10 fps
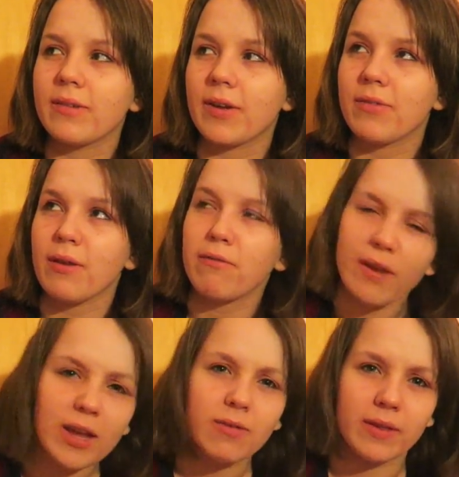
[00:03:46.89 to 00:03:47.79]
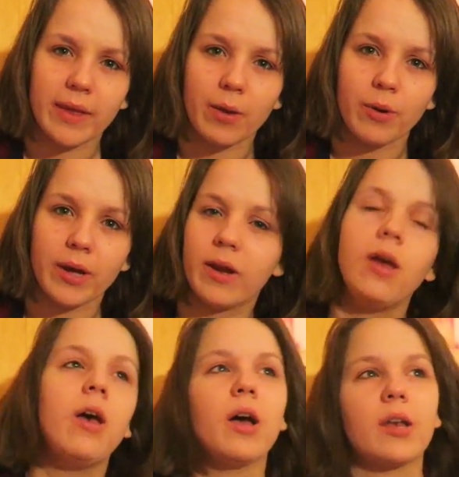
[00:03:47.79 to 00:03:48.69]
I think of it that way,
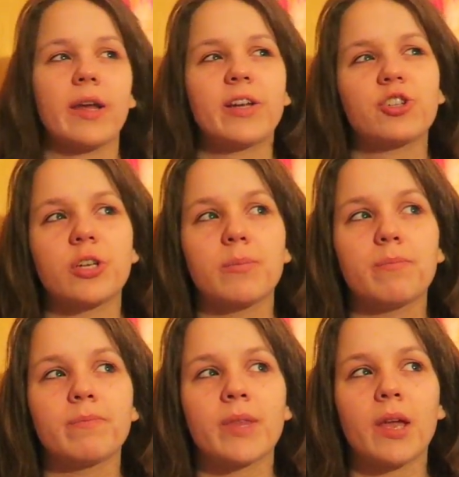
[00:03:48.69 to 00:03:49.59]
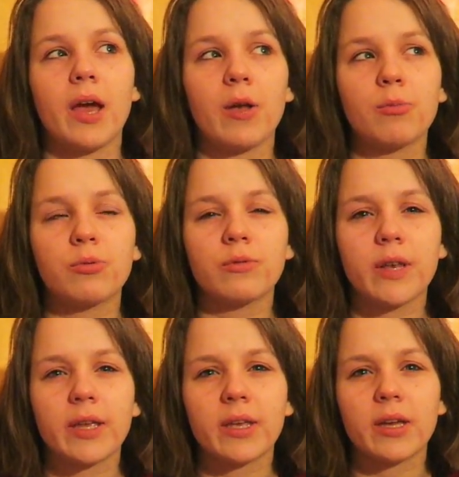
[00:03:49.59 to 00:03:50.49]
and I actually helped with
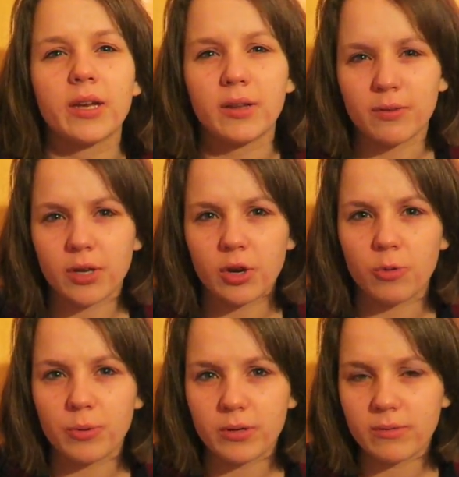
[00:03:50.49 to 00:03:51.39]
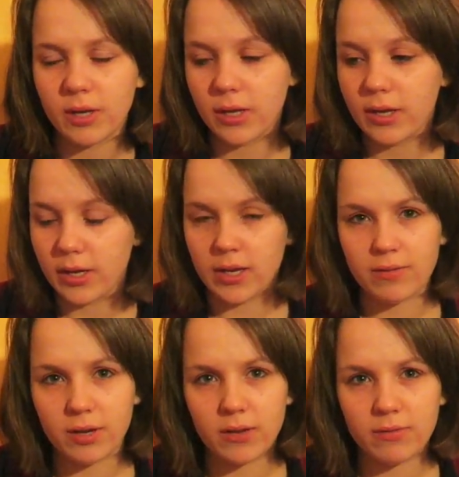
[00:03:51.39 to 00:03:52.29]
like an evening
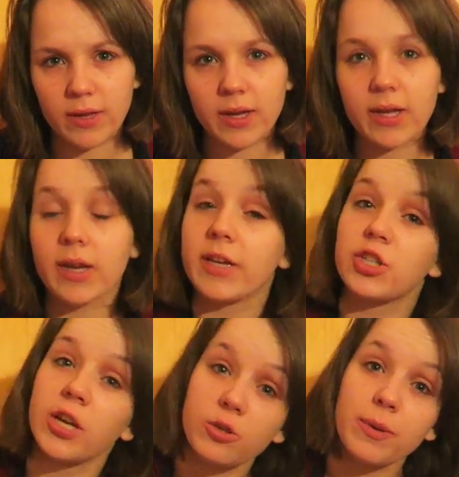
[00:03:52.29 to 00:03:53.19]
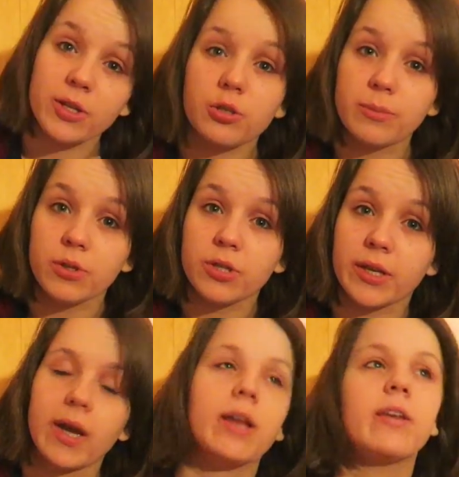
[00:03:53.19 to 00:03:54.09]
thing, and I actually had to pitch
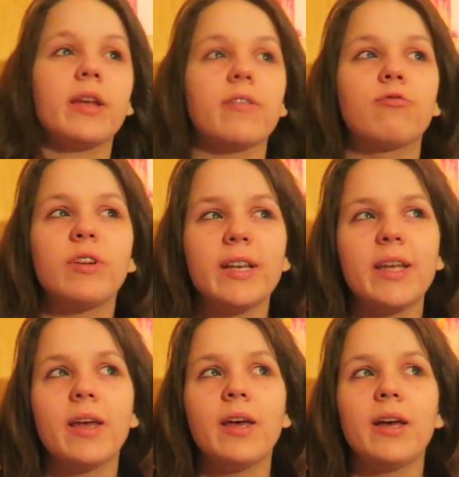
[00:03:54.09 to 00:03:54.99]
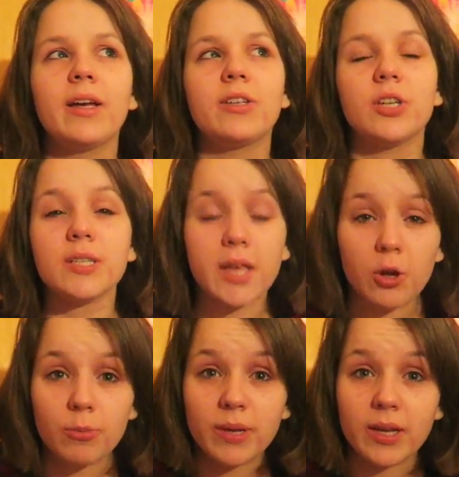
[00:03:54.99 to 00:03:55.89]
computing, and it really does
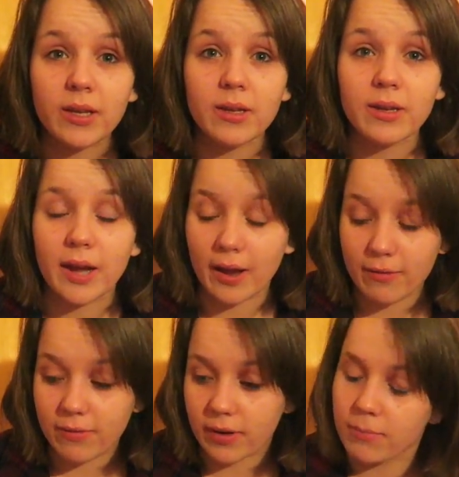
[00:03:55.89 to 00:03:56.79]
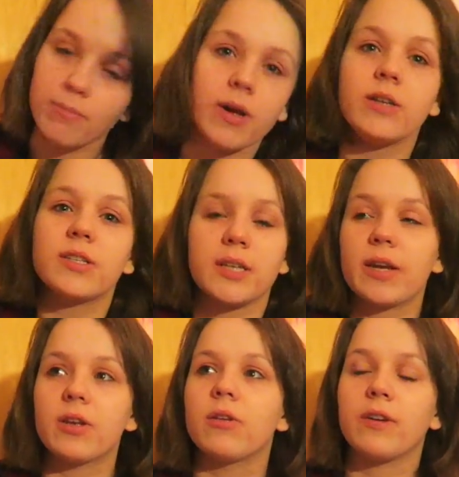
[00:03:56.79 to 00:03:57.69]
help me have an
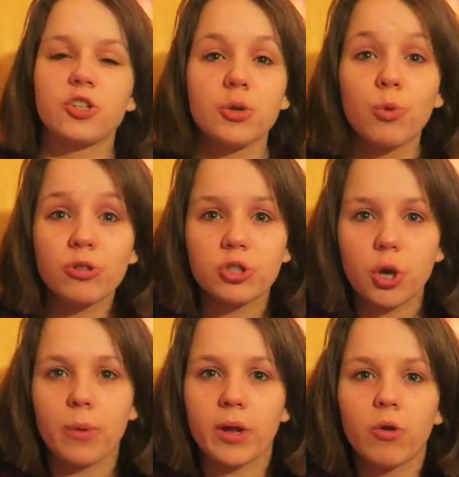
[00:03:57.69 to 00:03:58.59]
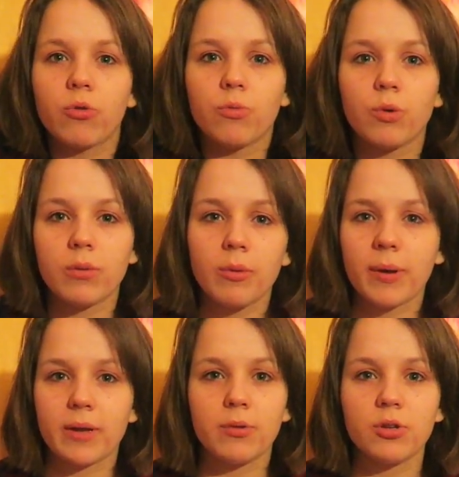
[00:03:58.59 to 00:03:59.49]
understanding of actually what's going on when I'm on
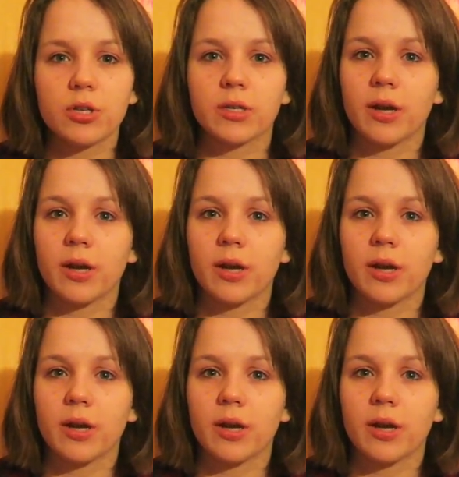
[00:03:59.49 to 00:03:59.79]
my computer.